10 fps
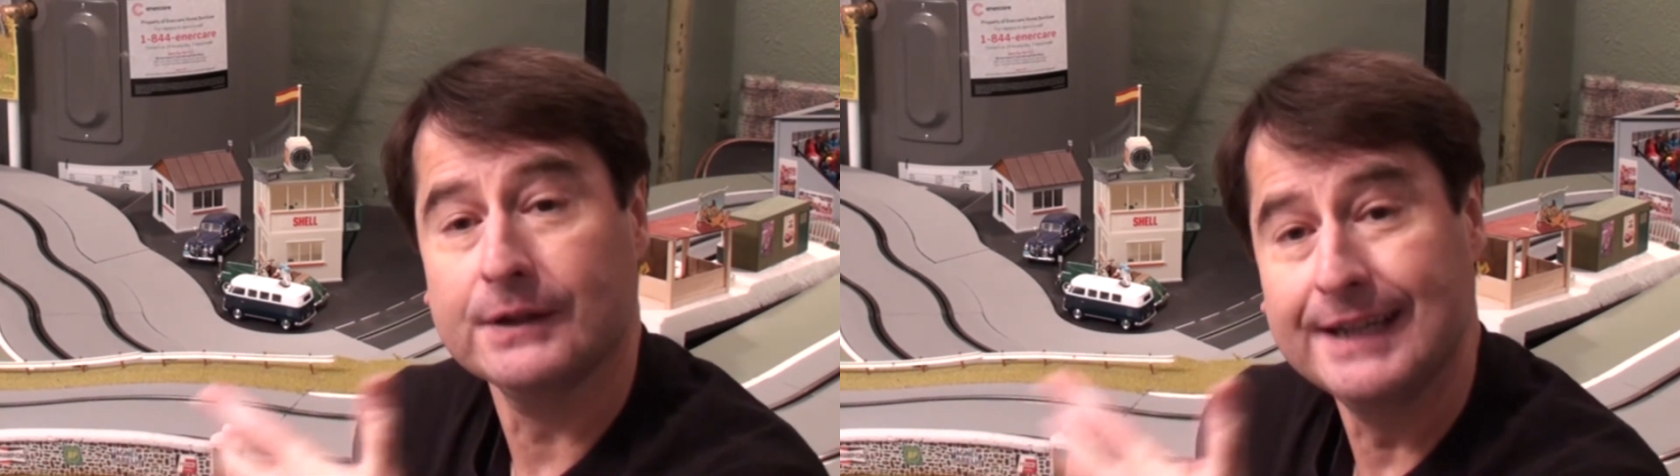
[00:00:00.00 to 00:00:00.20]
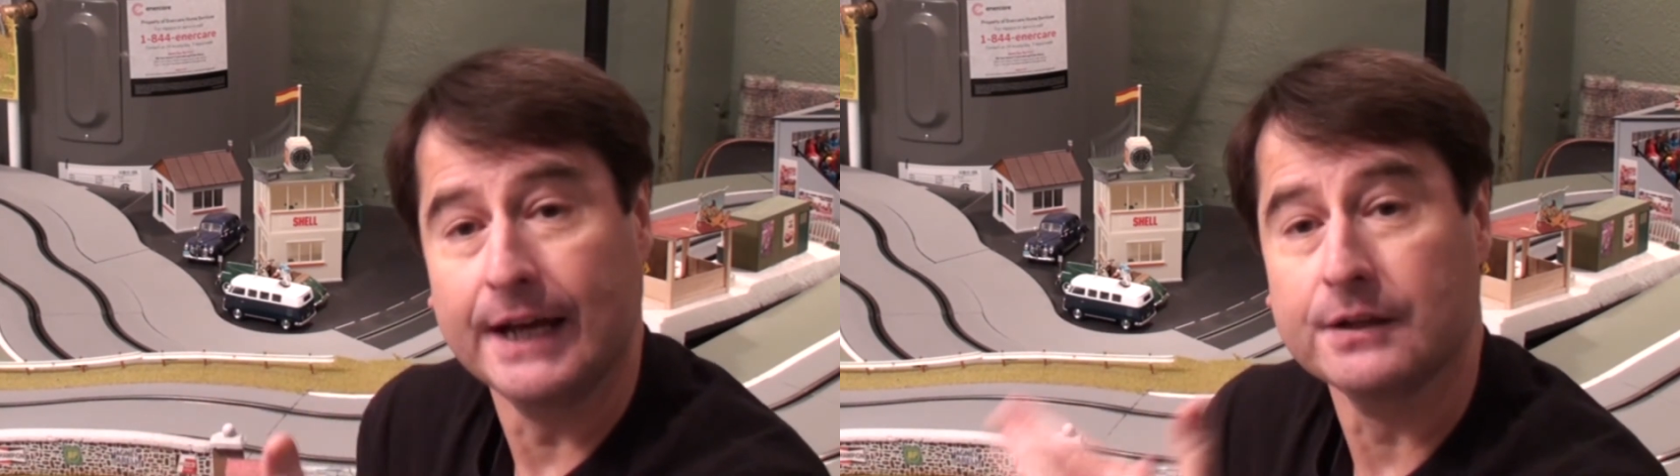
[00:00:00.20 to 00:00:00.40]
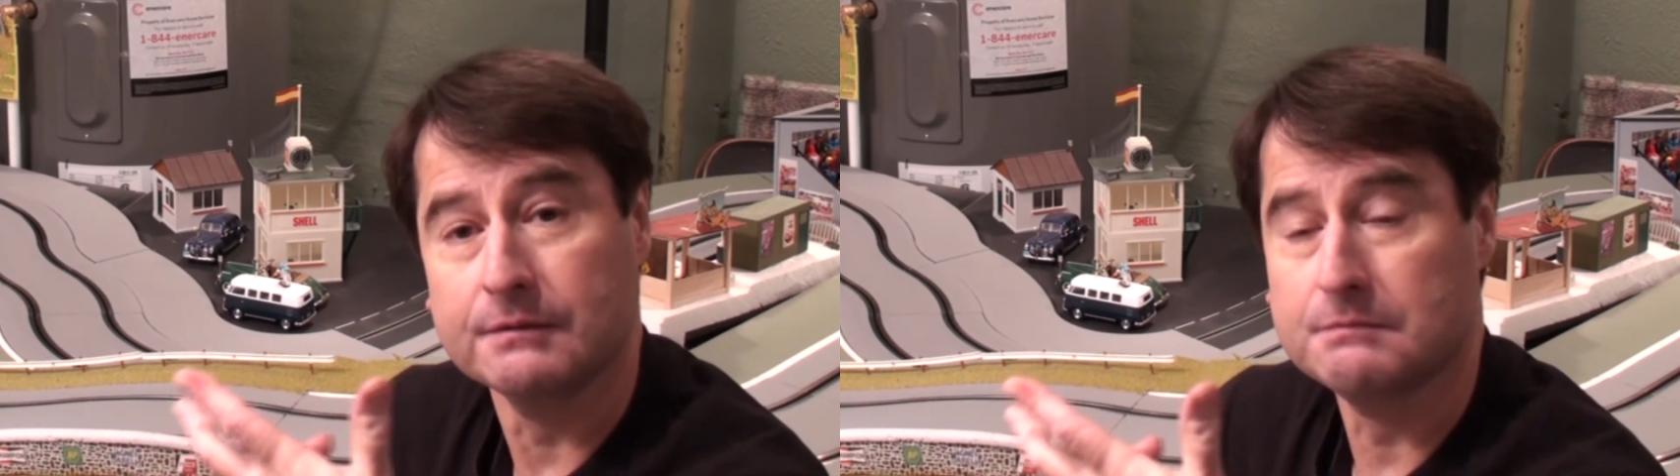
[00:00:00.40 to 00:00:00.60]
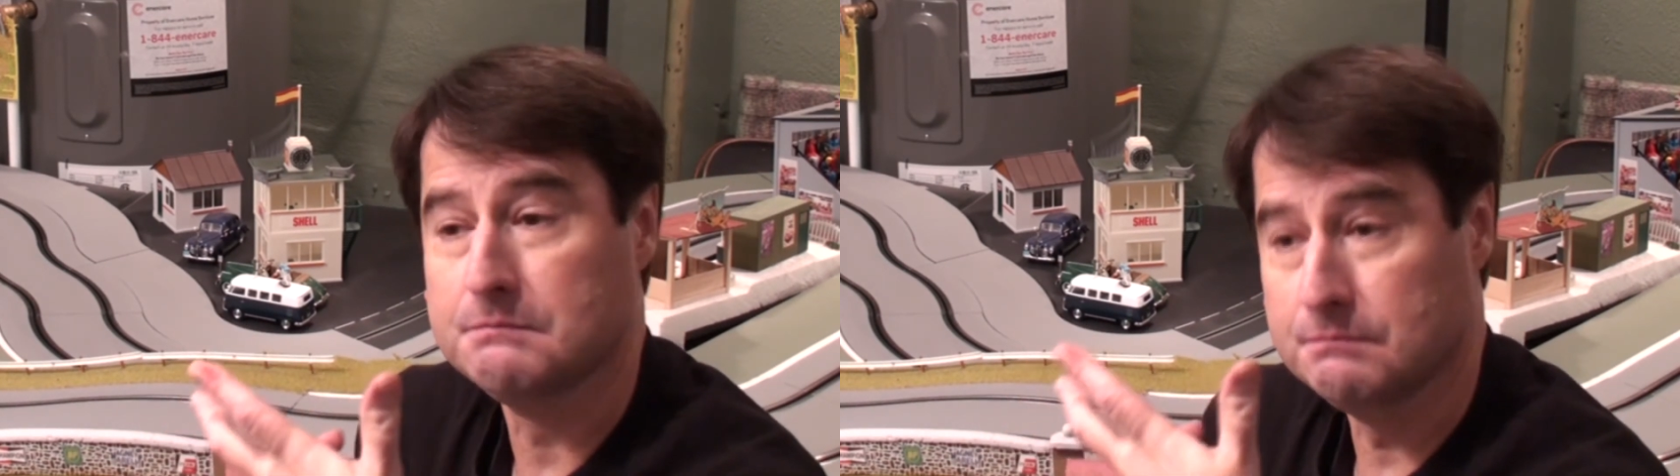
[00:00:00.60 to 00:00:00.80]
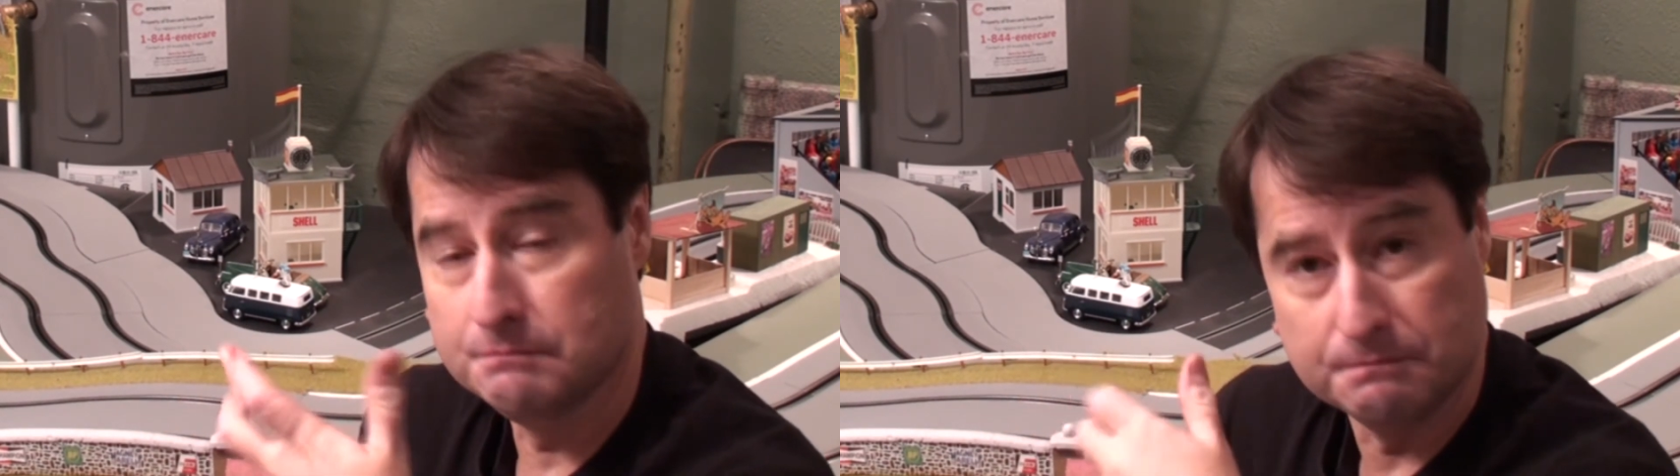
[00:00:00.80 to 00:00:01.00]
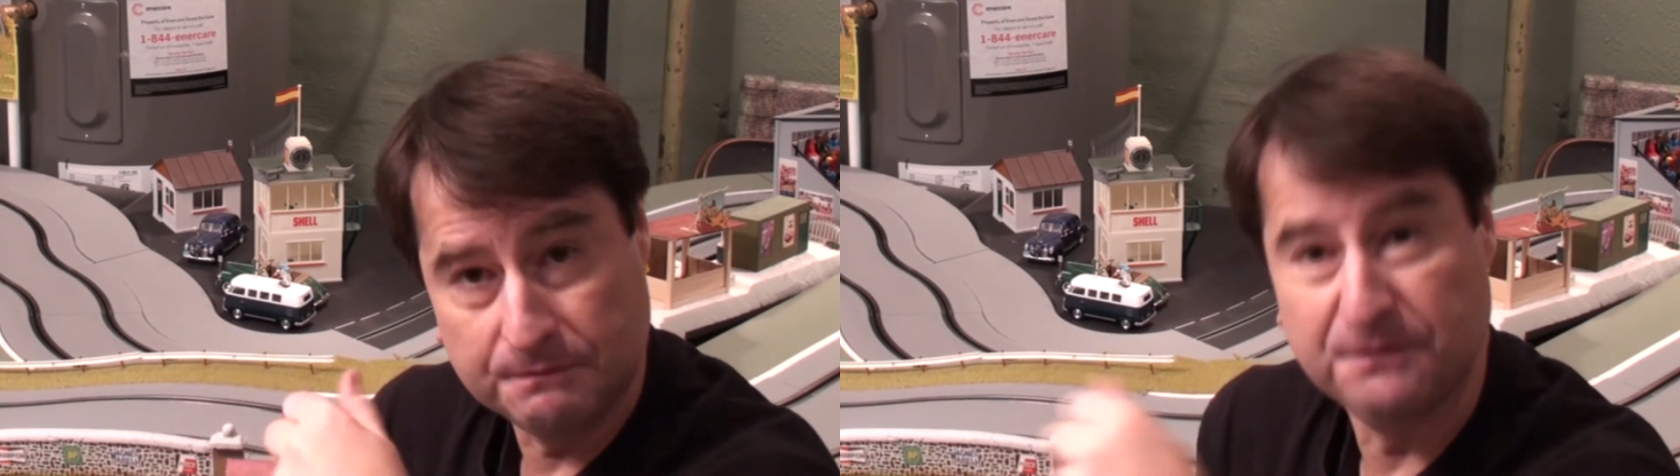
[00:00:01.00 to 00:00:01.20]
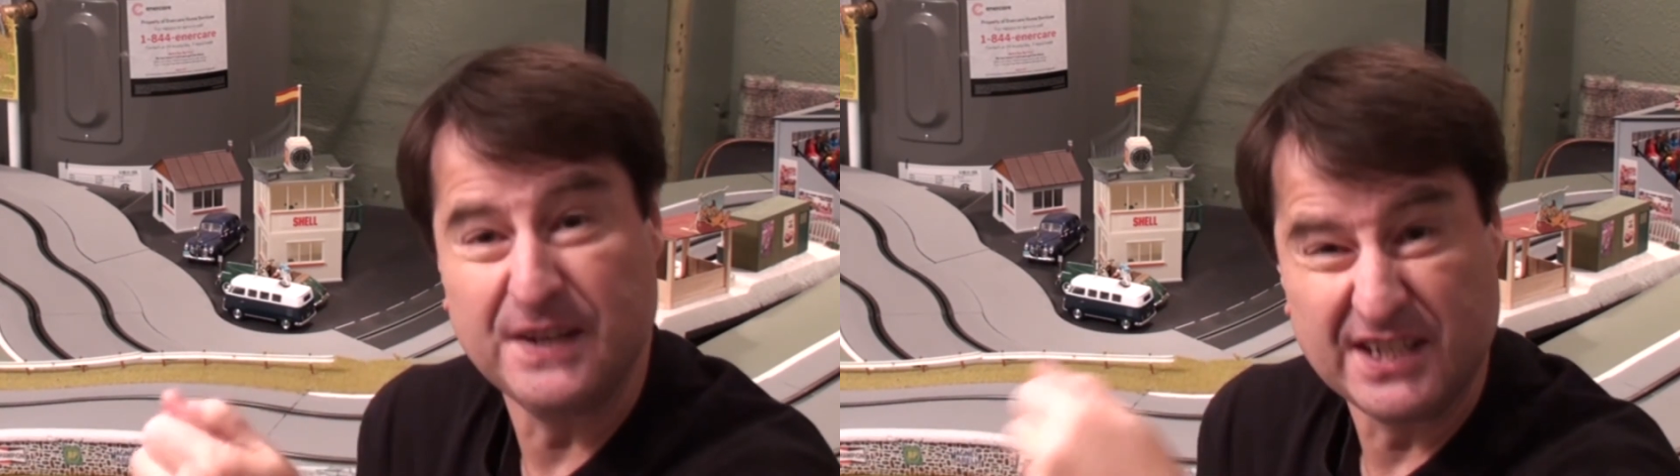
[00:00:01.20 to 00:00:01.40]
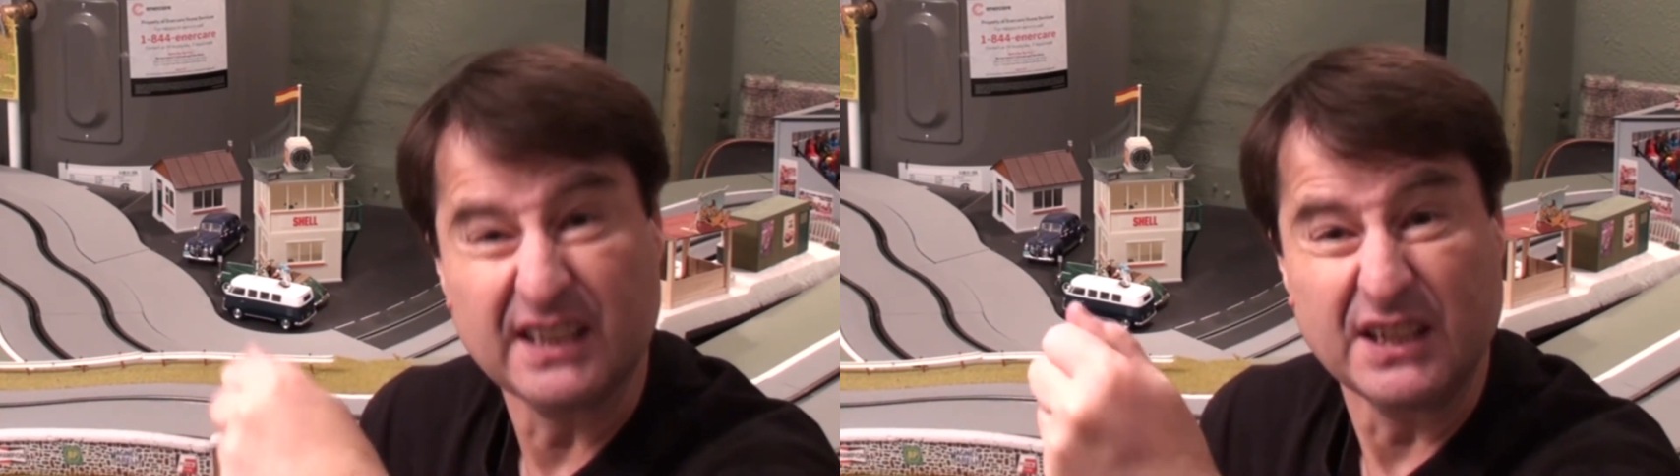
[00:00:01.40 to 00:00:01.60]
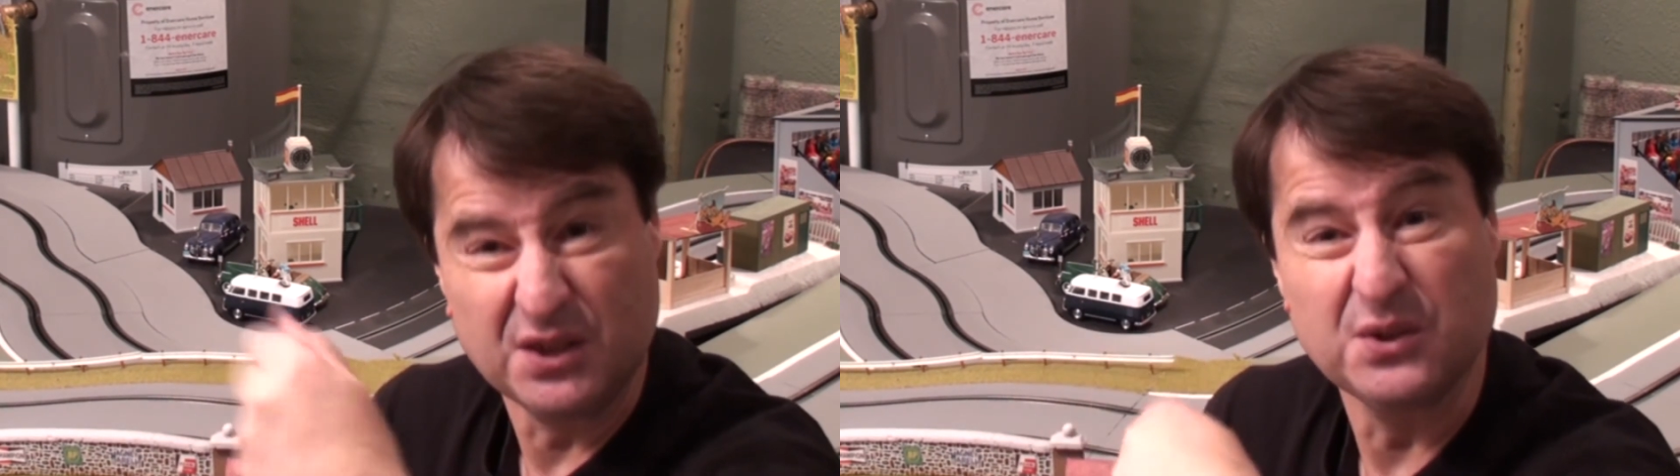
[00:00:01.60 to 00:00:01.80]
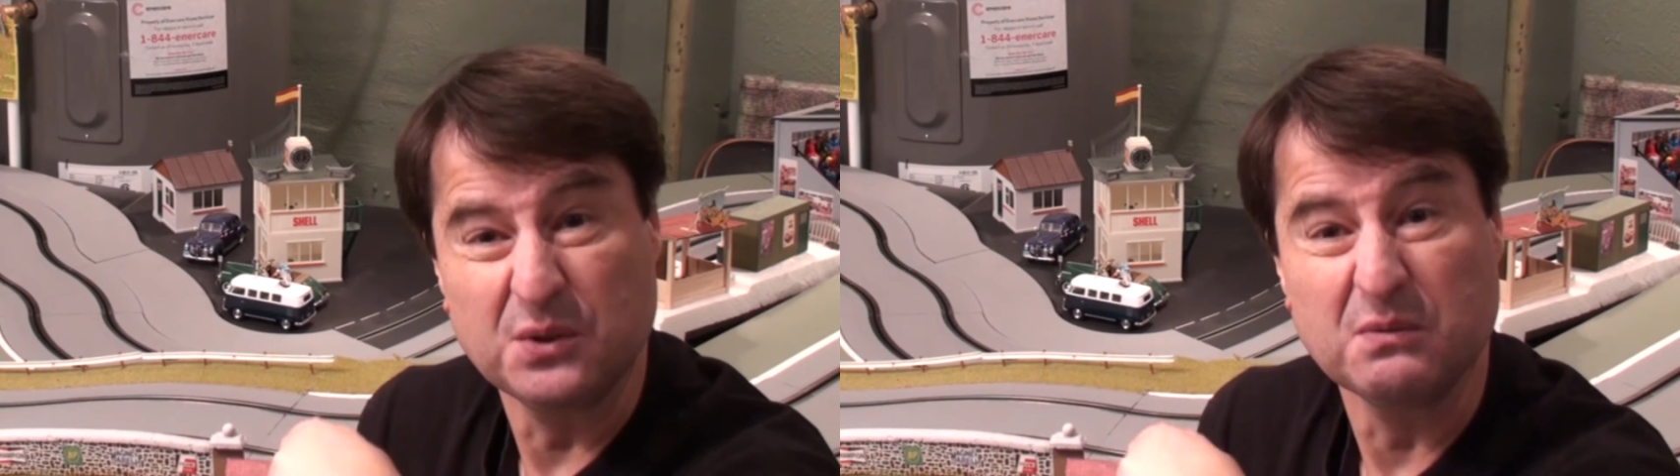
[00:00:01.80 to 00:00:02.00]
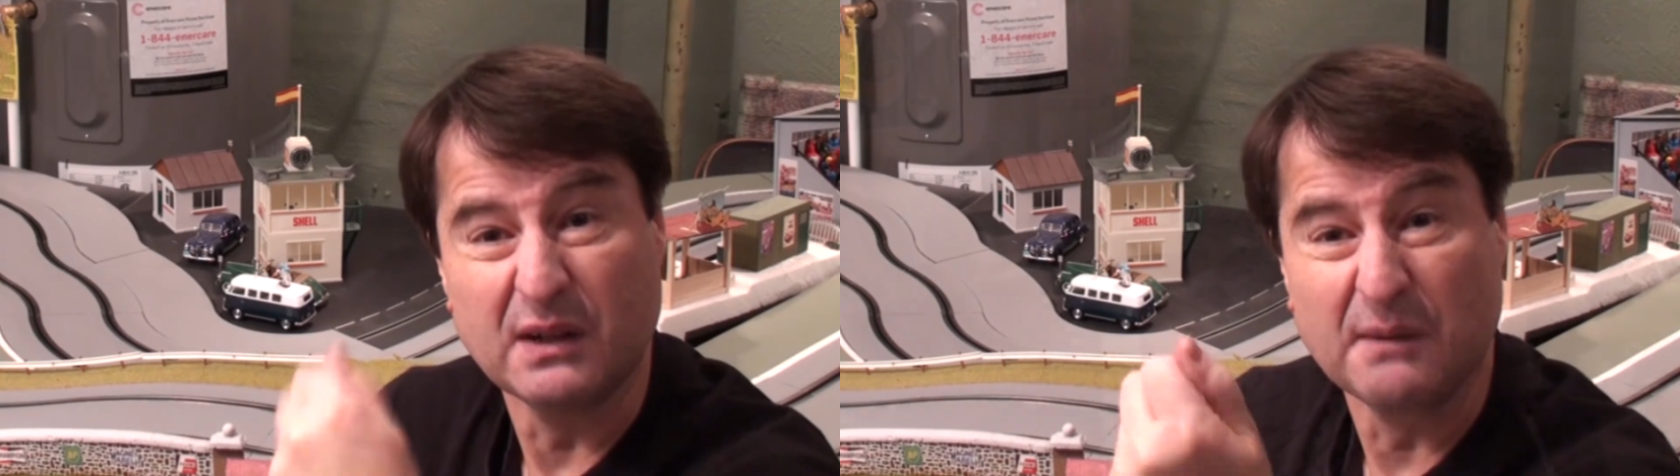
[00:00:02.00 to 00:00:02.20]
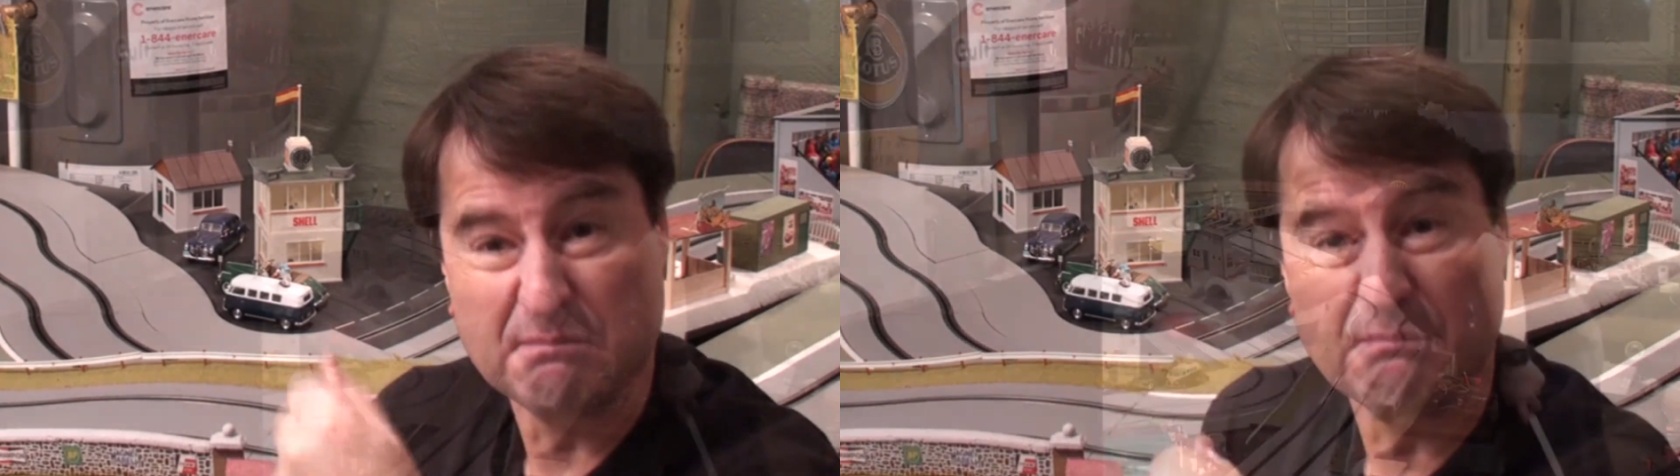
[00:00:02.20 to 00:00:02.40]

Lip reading: get physically to a